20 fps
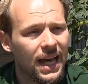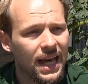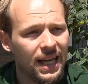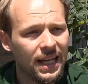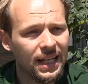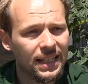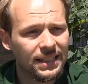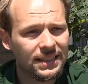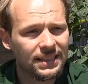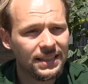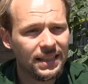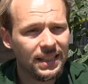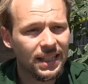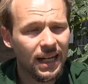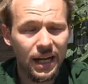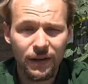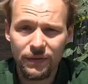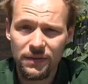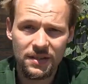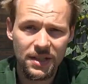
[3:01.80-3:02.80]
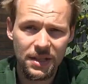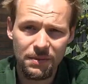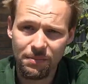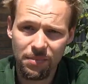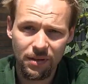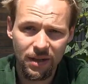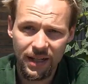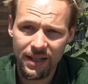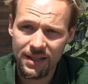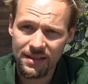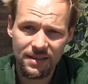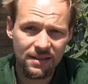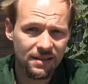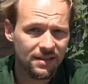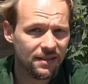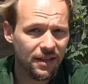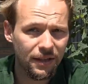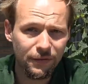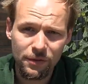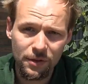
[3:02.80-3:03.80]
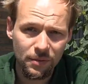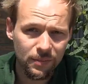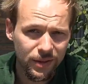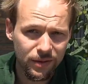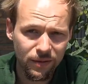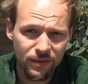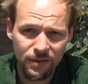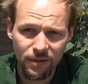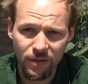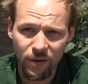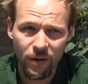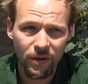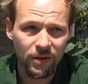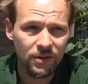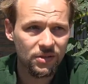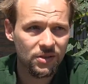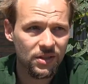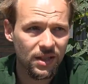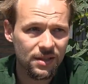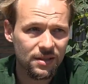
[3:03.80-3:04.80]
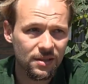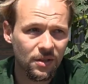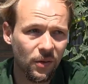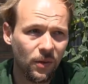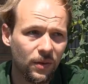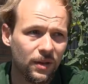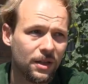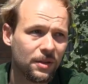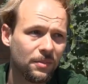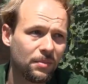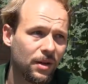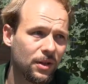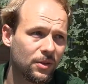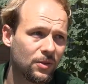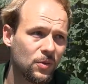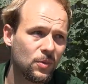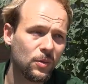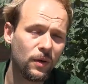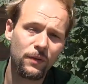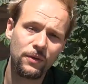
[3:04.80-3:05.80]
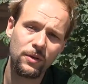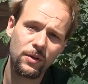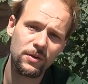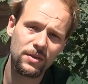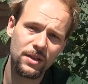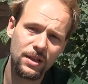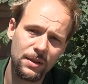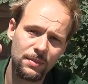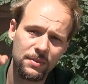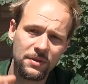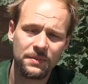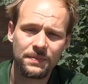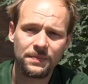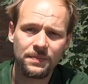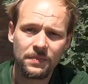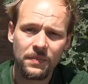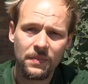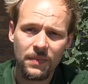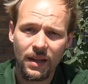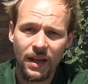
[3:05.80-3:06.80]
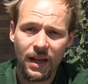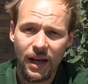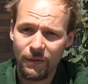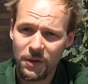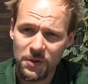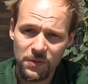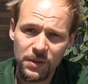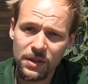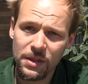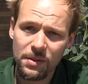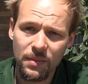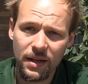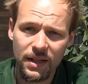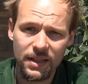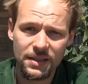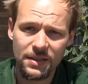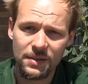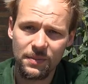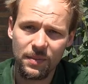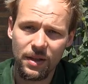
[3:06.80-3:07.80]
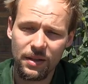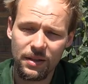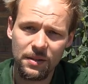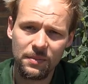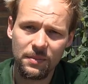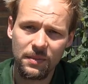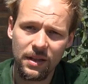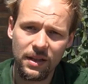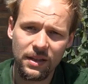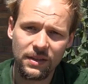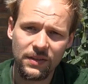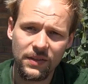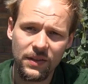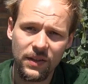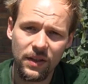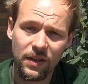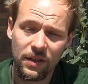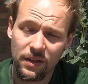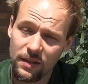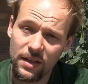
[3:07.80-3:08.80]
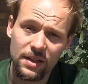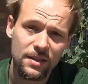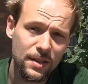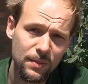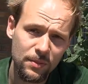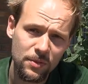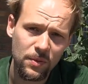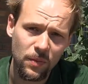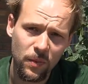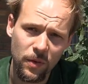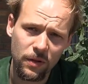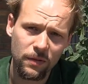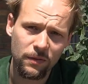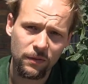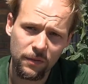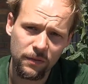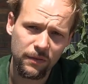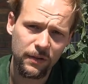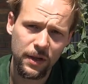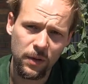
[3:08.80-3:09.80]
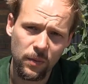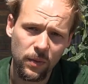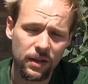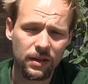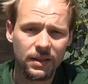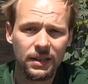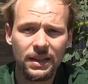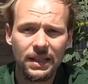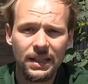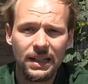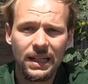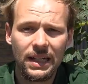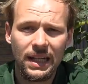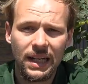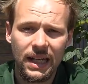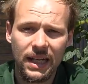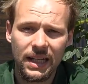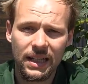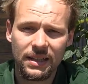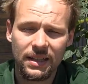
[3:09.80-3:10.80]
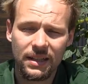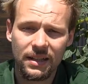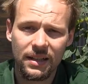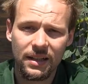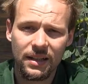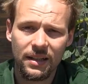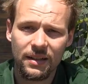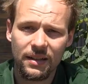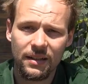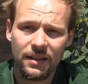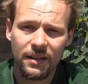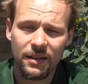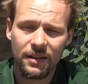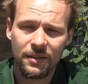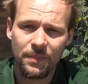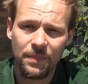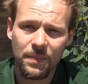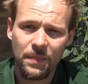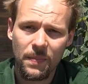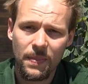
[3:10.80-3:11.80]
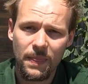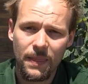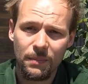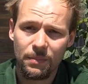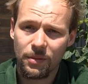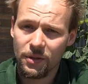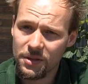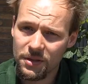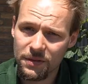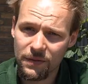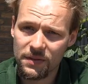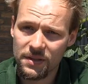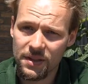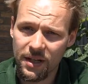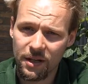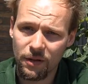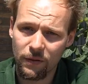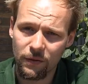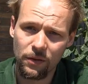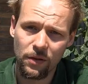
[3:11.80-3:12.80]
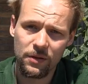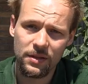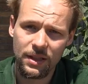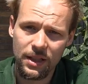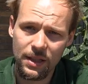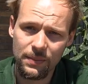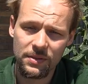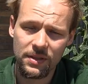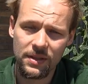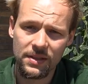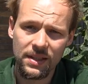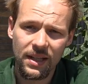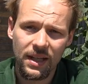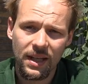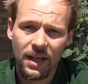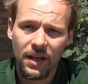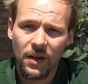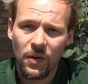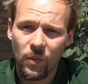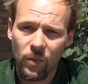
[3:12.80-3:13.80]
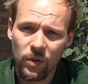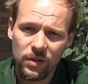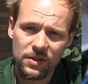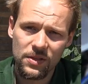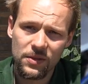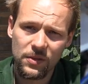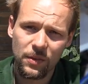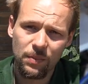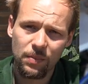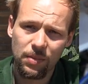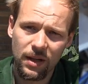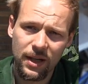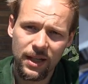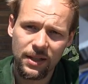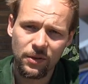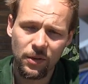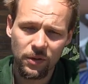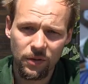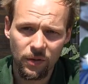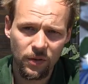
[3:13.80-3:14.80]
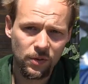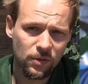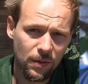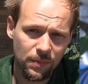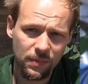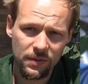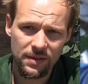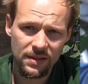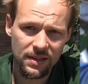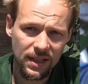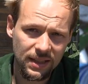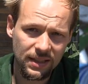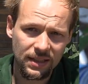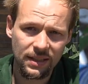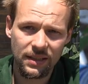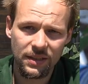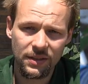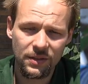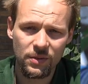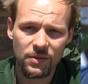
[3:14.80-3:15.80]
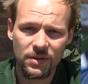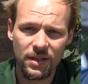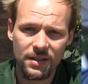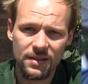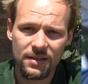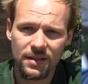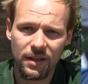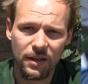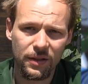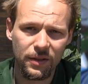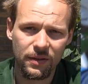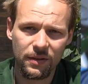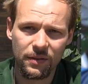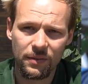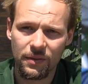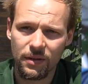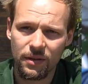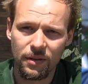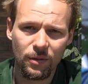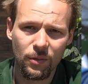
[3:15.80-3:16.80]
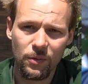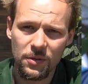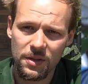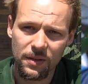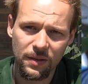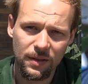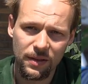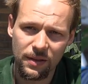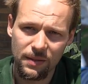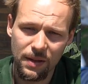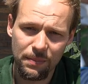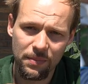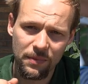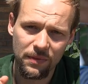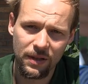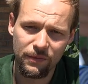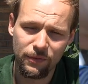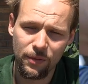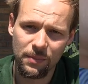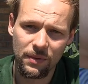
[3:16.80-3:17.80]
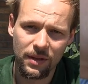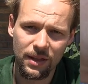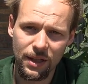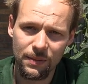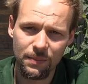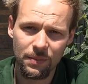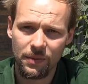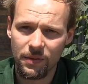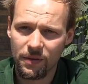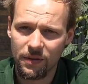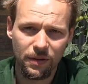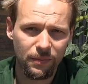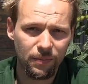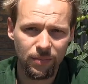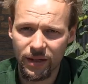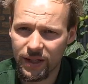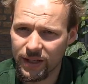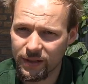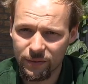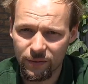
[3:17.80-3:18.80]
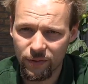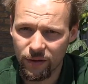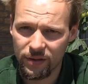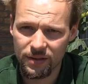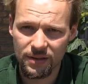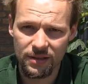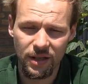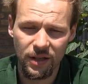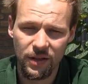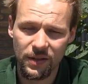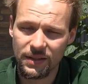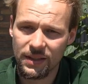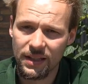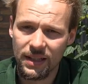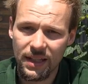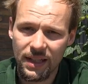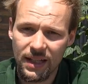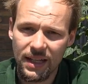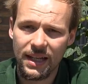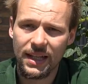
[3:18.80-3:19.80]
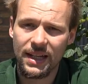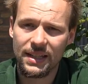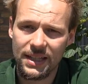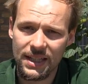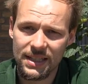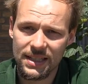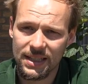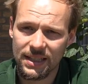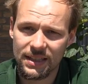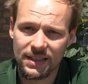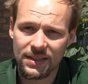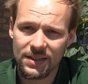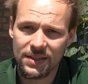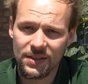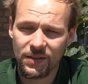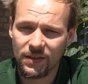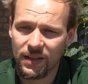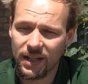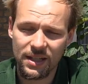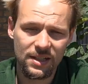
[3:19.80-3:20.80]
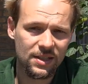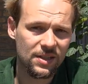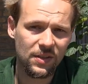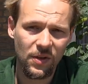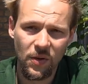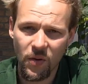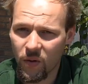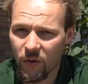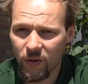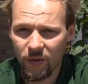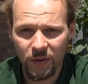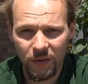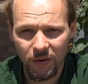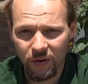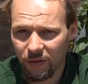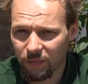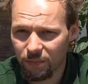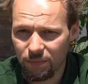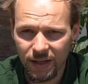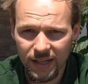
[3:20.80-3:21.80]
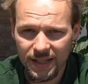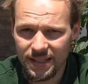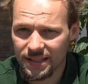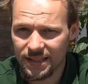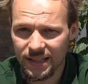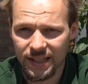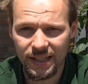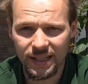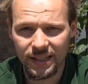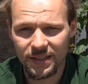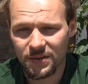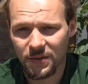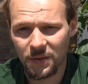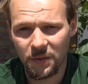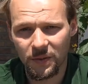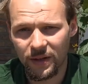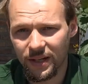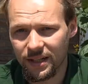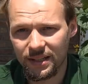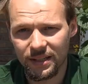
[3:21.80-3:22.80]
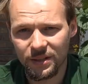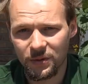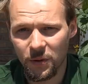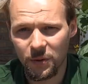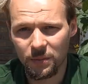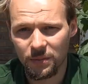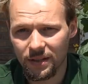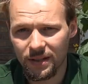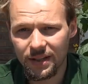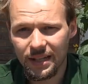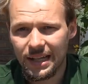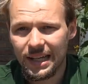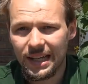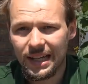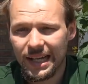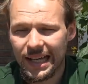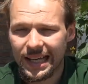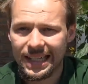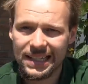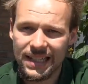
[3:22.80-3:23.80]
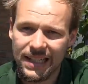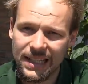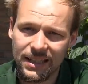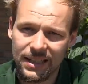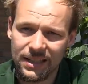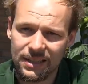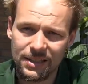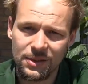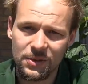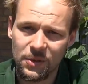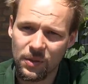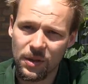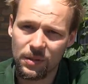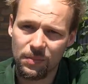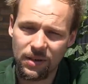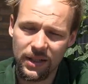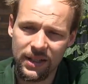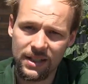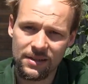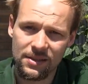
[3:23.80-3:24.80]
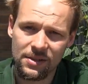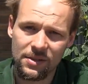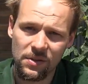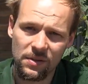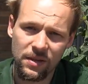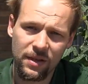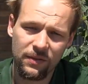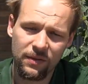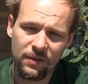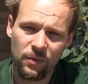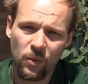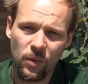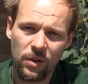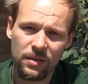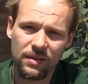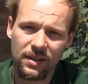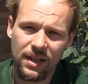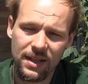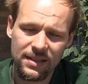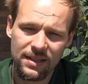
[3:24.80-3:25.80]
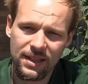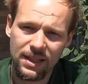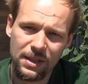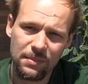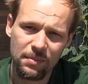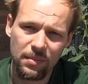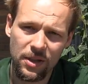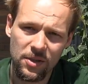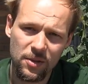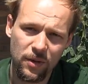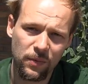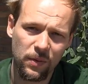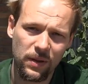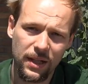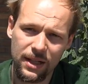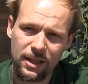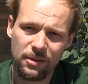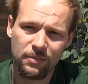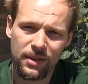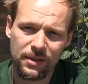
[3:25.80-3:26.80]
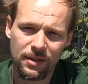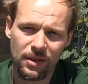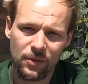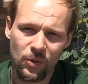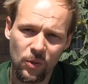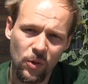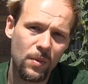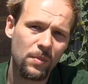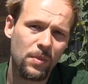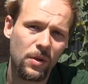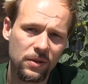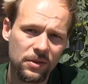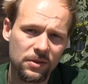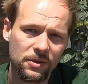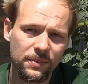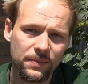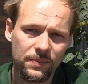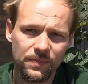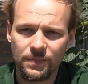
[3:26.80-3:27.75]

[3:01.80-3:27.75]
And I have seen plants several meters long just holding by two of those clips. I was really amazed by them, and they seem to work very well. And the positive side of those clips is once your plant or your crop is done, you just are loosening it up from the clip, the plant falls down, and that's it. So there's no plastics or any debris entangled to your plants. So you have one nice clean batch of organic matter to compost.